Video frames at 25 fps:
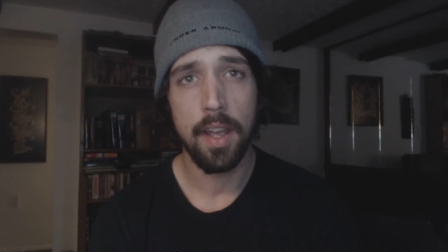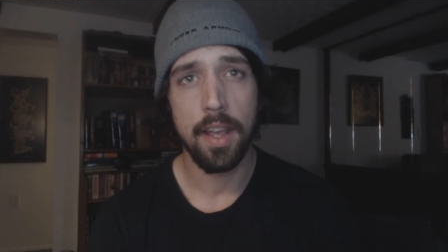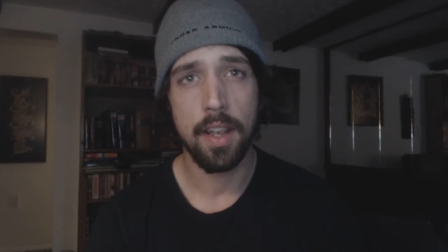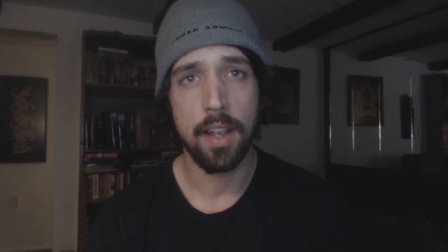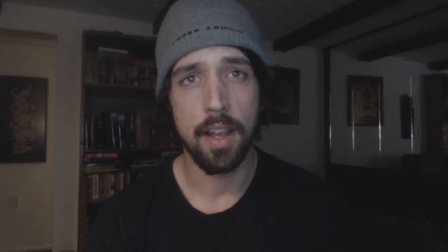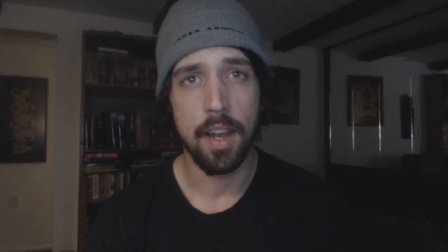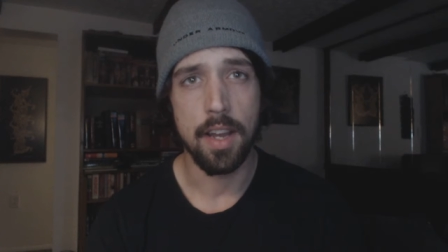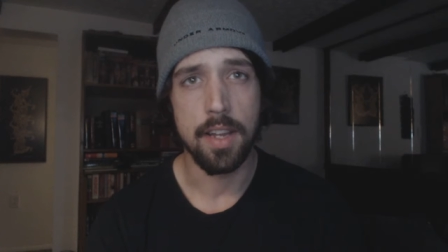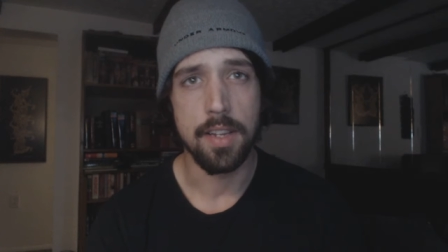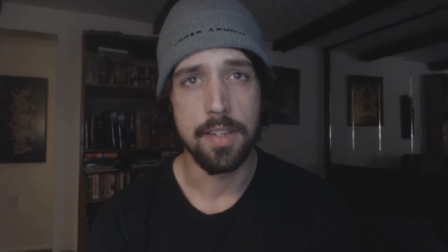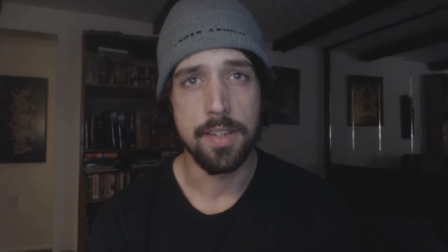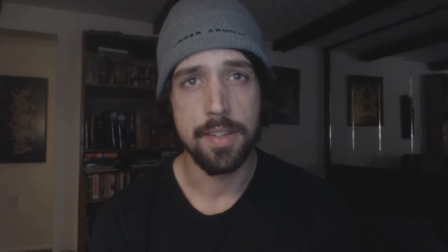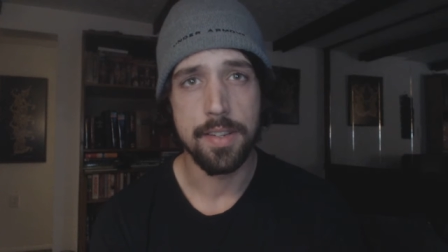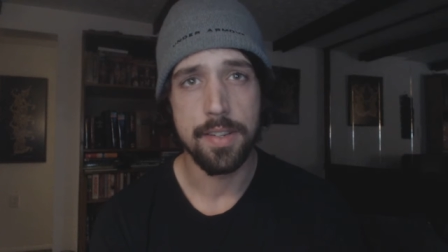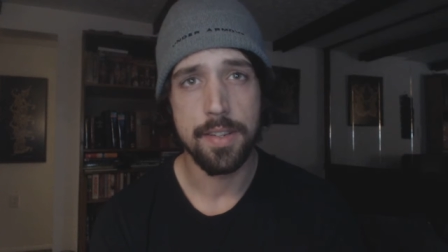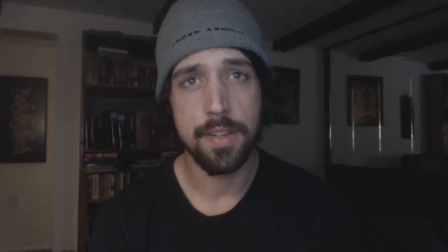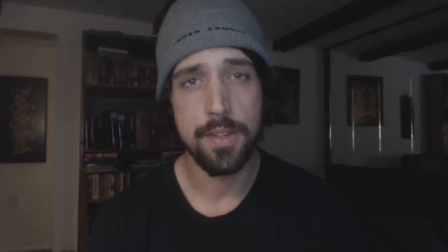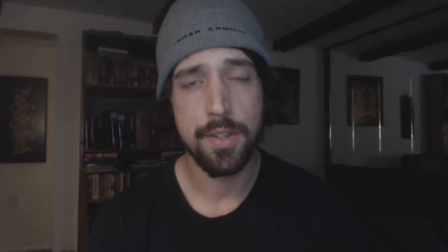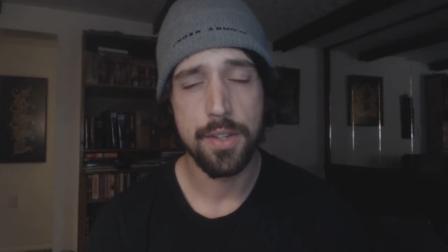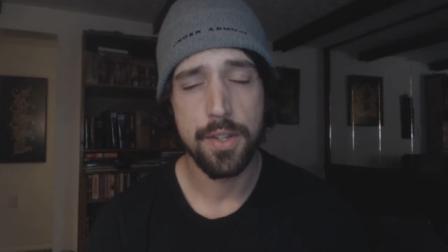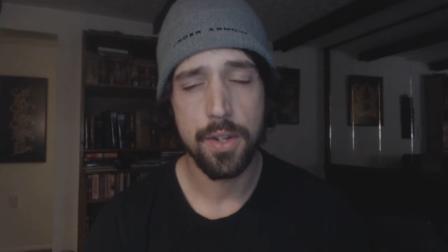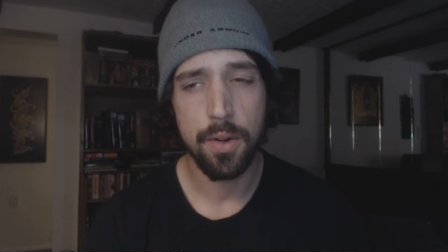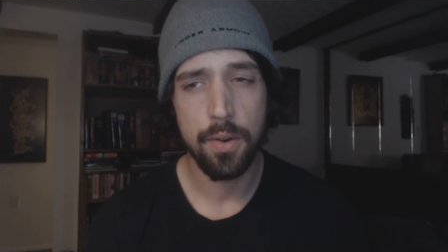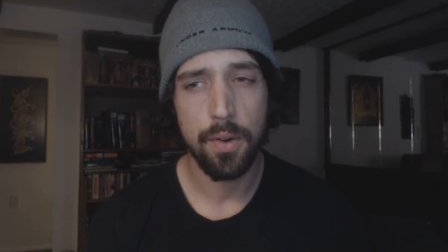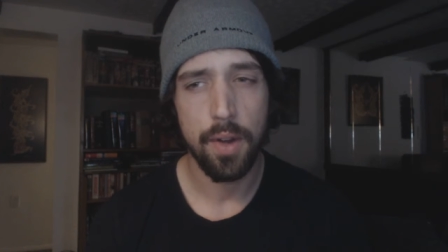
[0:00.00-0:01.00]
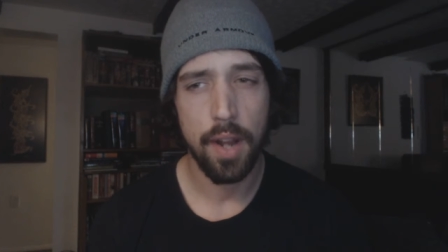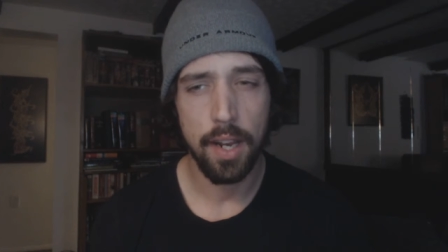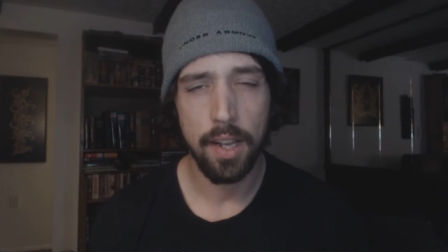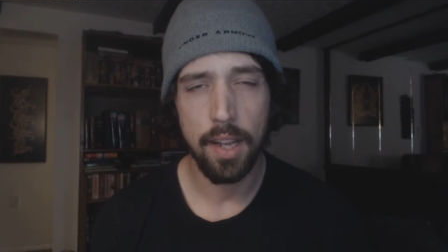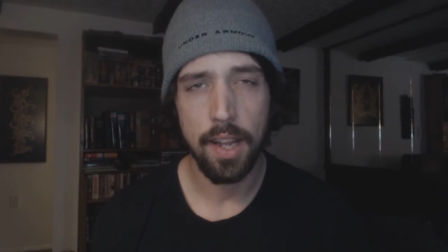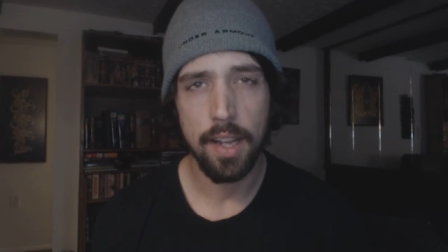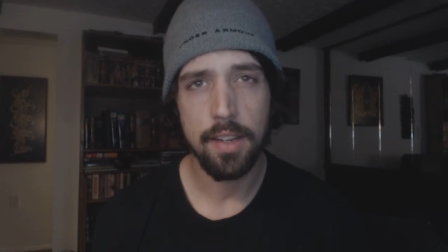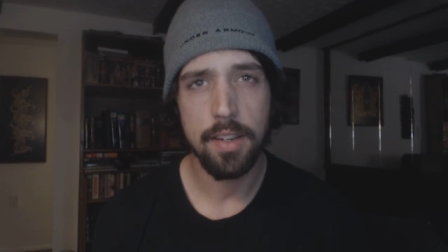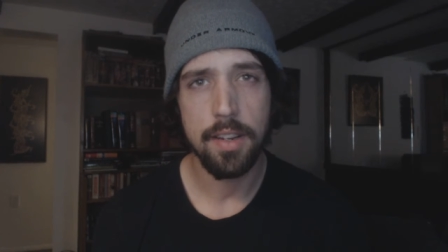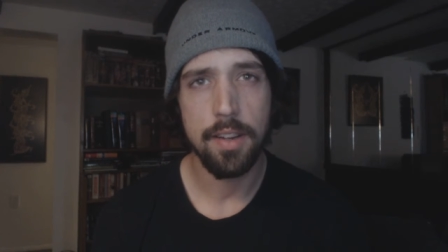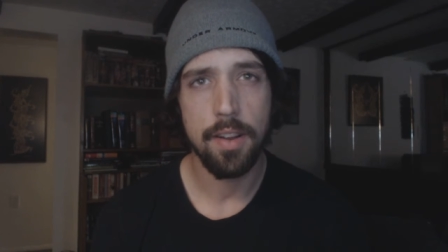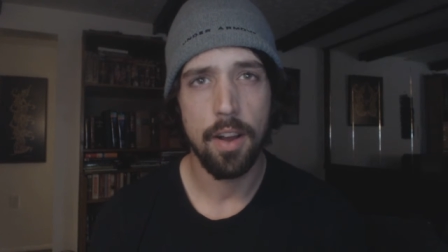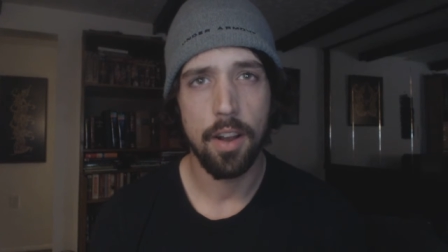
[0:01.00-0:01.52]
Hey guys, so I'd
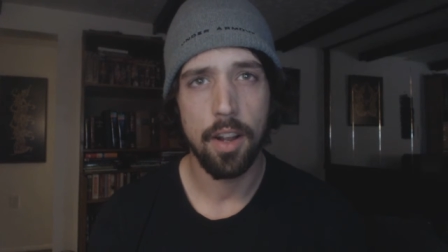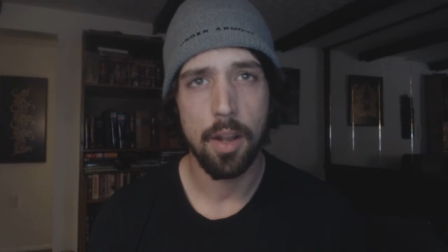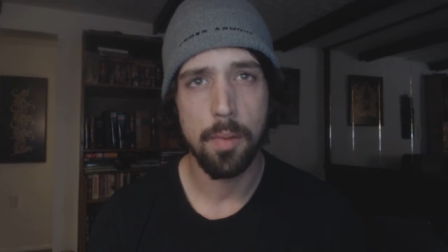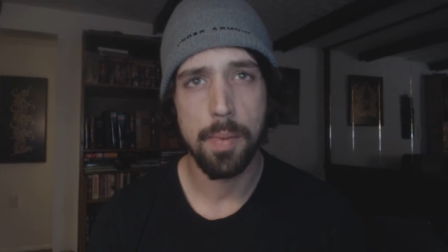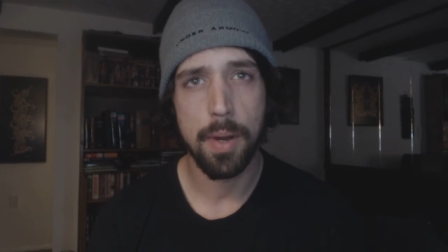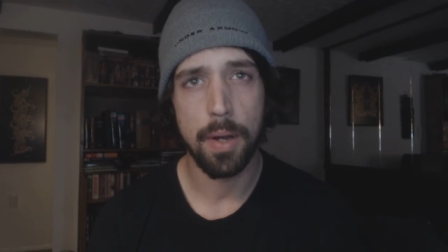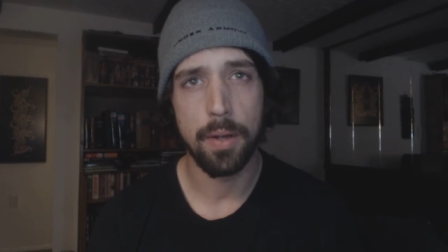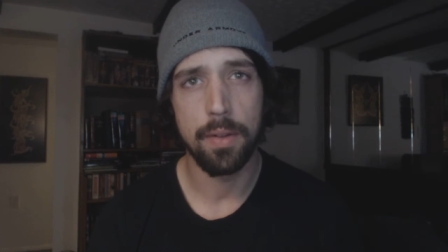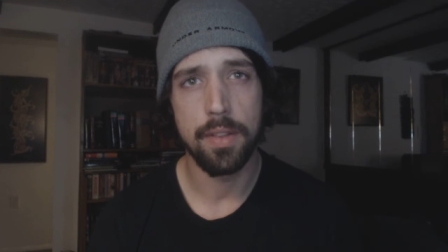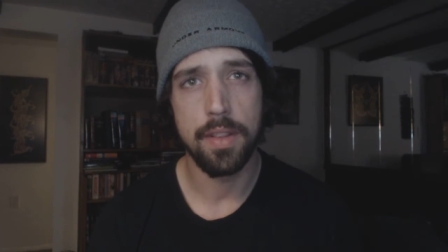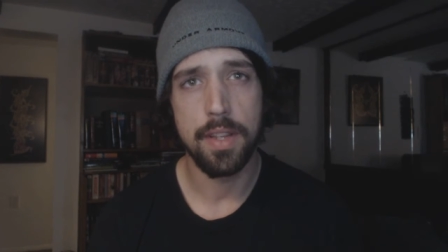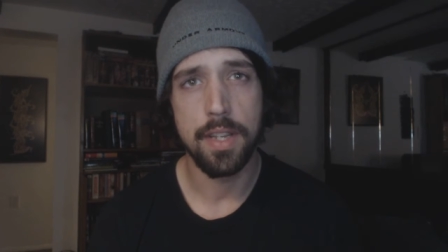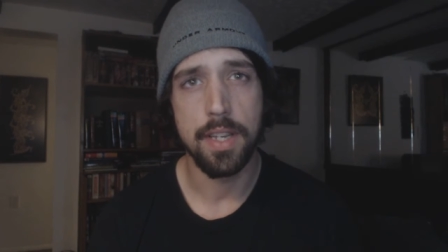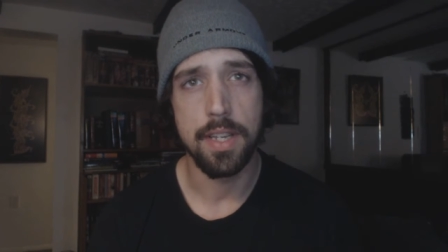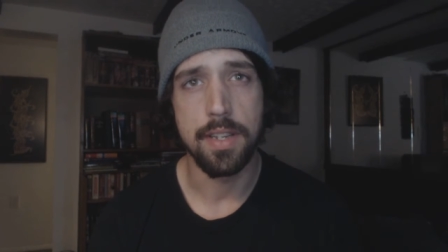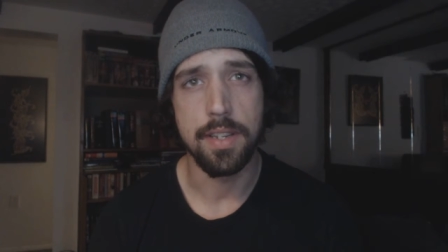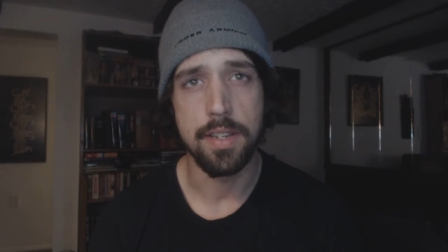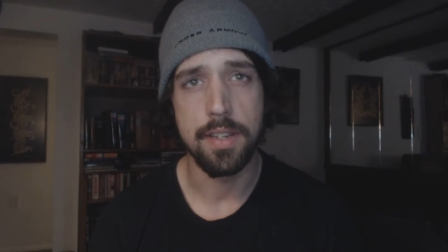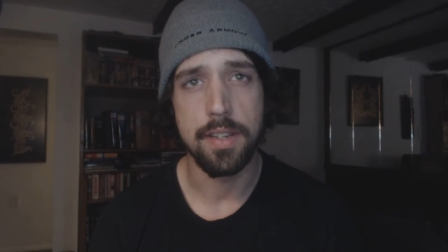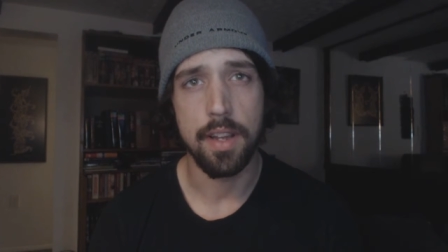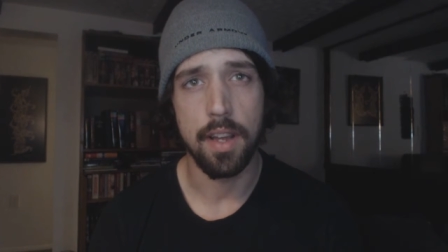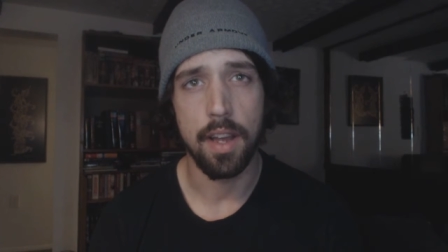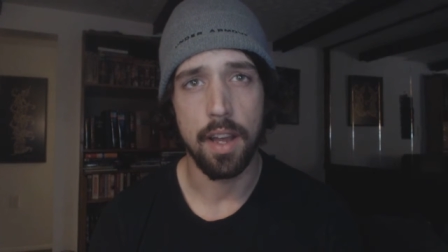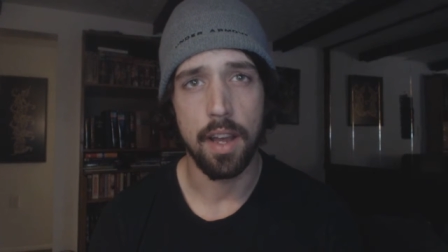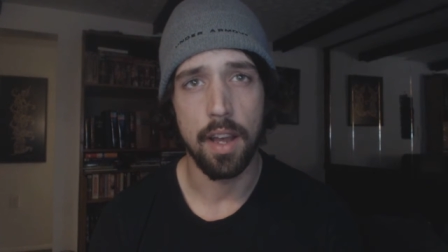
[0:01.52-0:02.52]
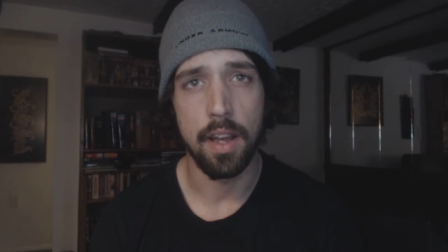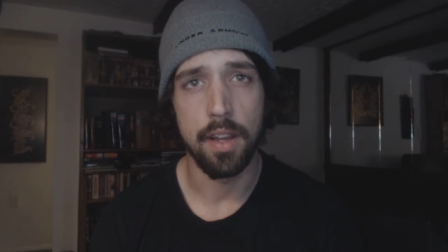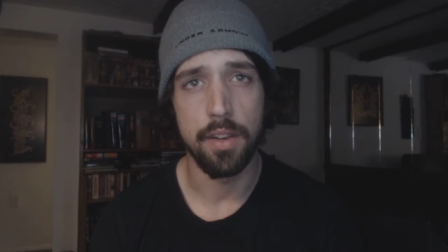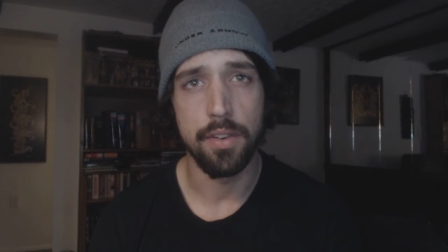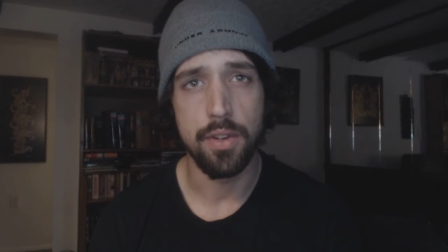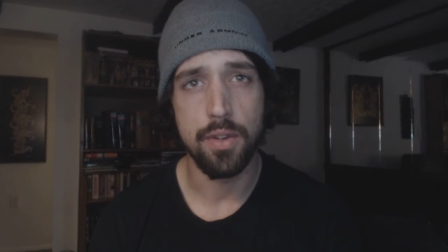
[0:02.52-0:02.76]
like to talk about this uh,